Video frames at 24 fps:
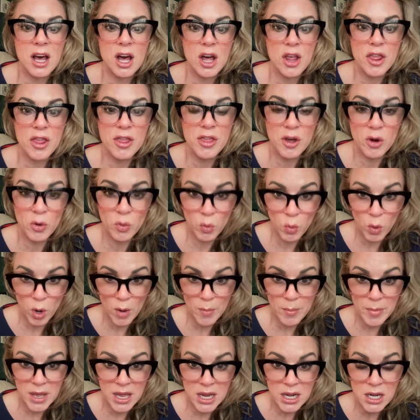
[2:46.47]
The
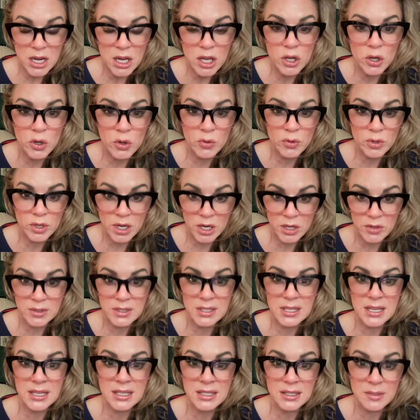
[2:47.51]
woman who knows
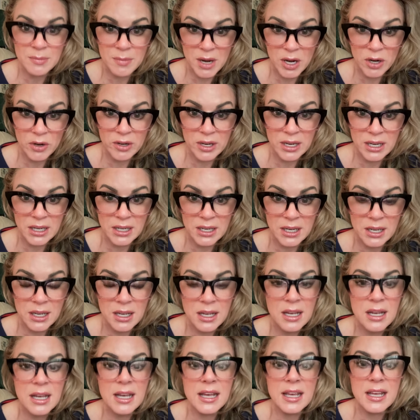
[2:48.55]
he's married
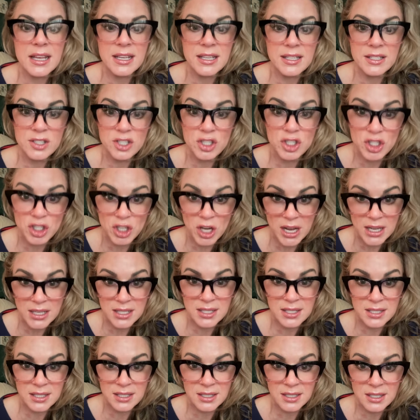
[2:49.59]
is
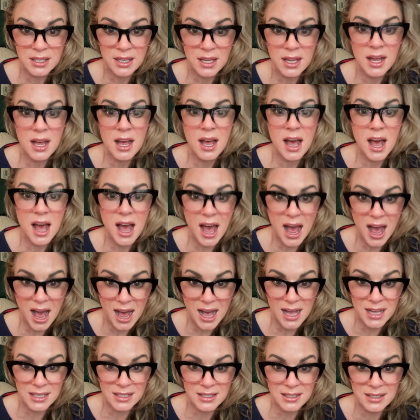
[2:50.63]
just
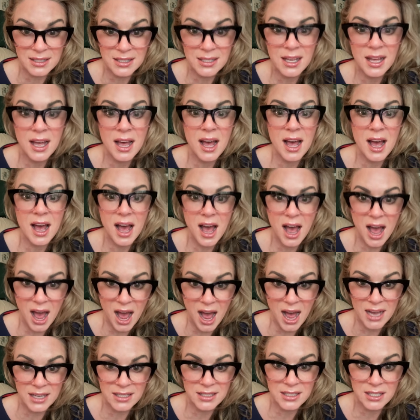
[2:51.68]
as
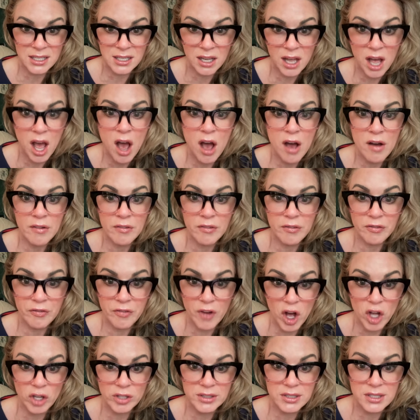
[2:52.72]
at
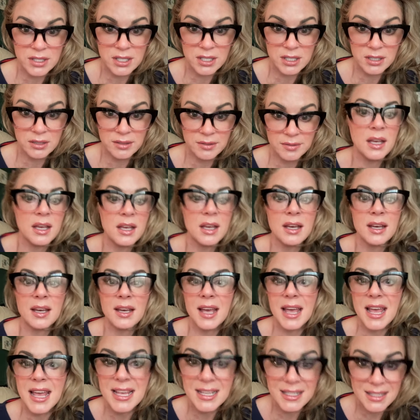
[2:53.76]
fault.
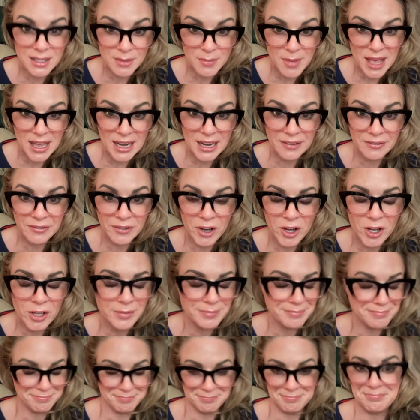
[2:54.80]
Is the man at fault?
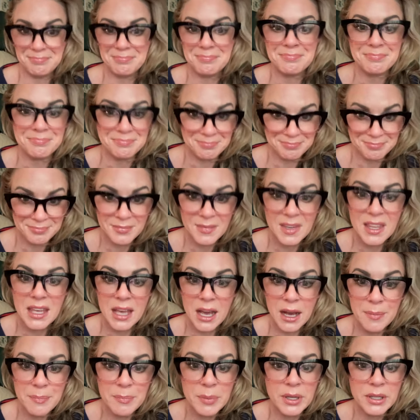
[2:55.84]
Mm-hmm,
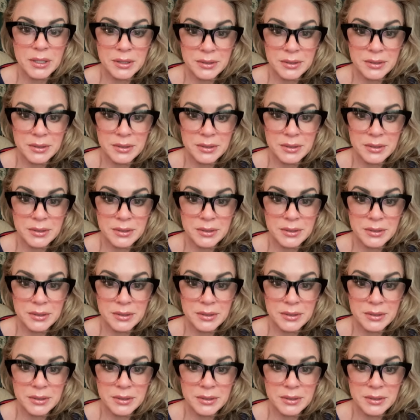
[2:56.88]
yep.